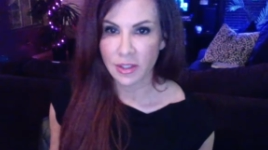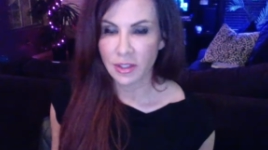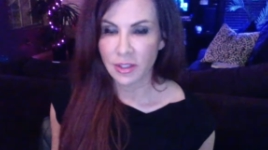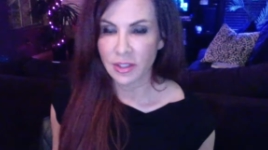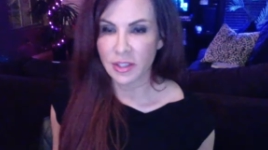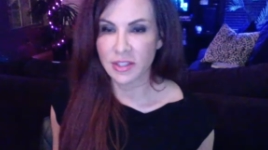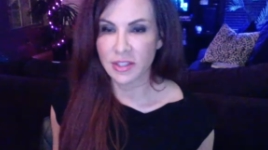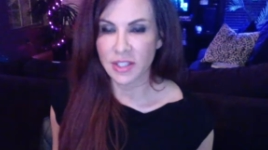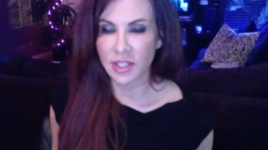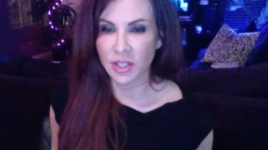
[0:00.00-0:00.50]

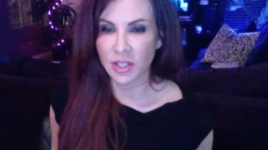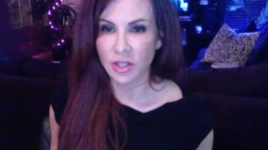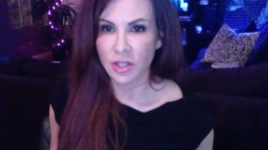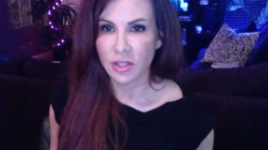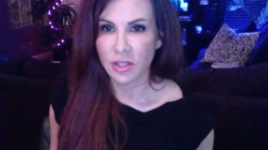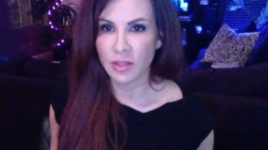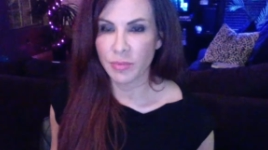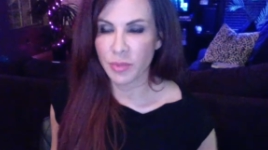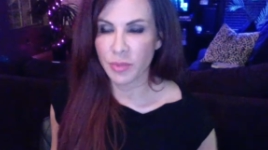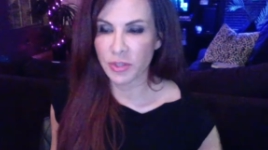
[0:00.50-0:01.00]
it's like
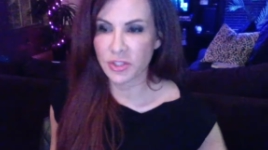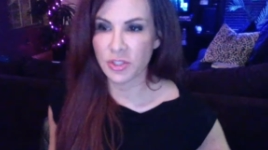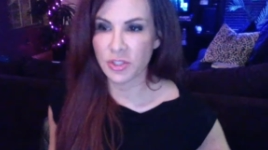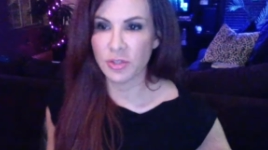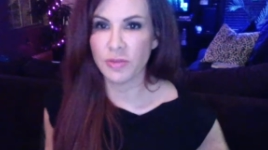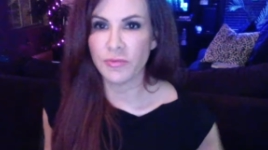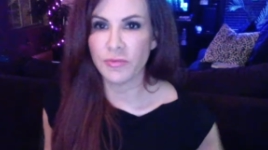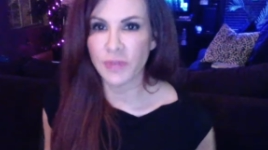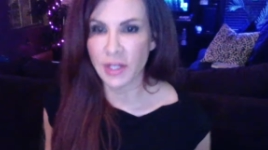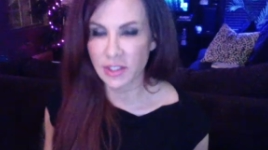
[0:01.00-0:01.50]
the person
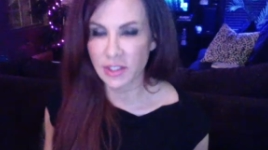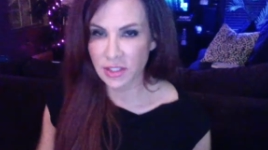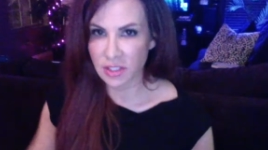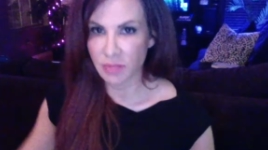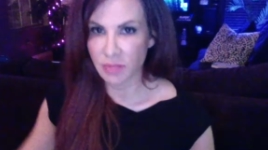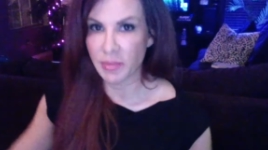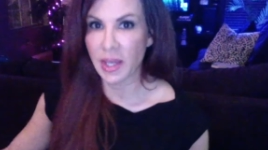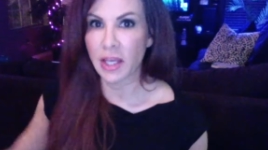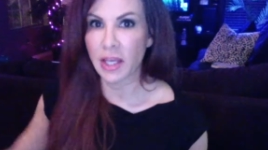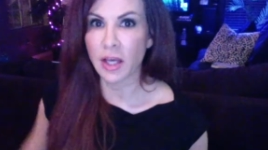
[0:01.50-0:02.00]
who fights
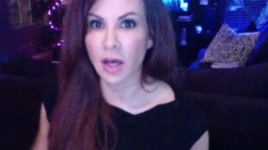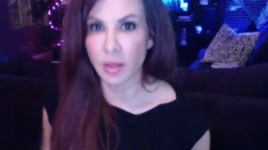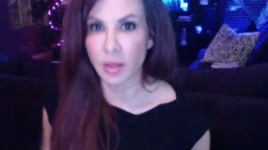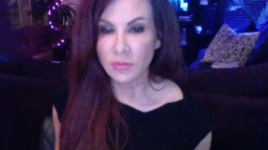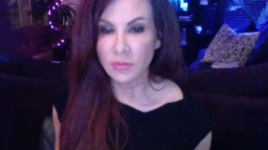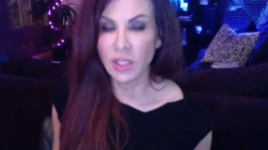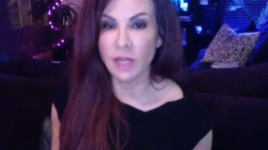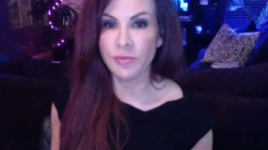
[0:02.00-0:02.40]
to make up.